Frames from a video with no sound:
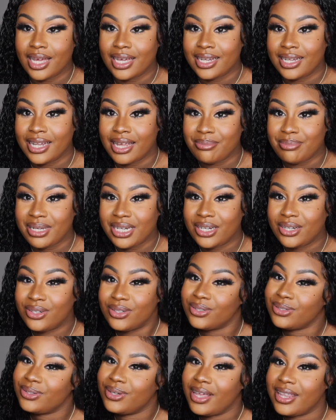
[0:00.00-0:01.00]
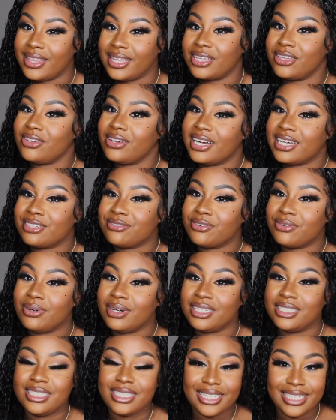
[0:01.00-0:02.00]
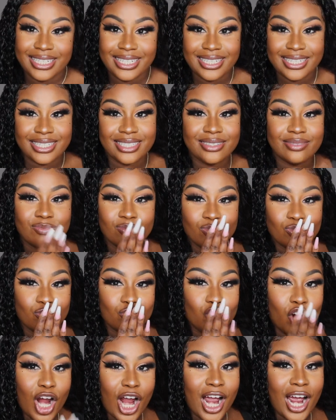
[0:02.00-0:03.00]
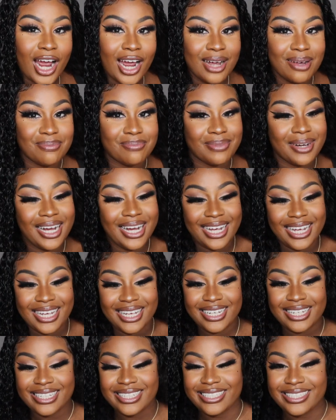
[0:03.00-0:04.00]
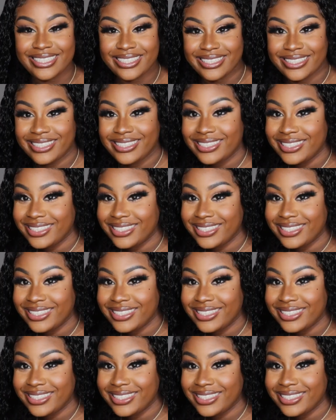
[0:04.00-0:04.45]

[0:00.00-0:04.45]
and let me know thank you guys for watching bye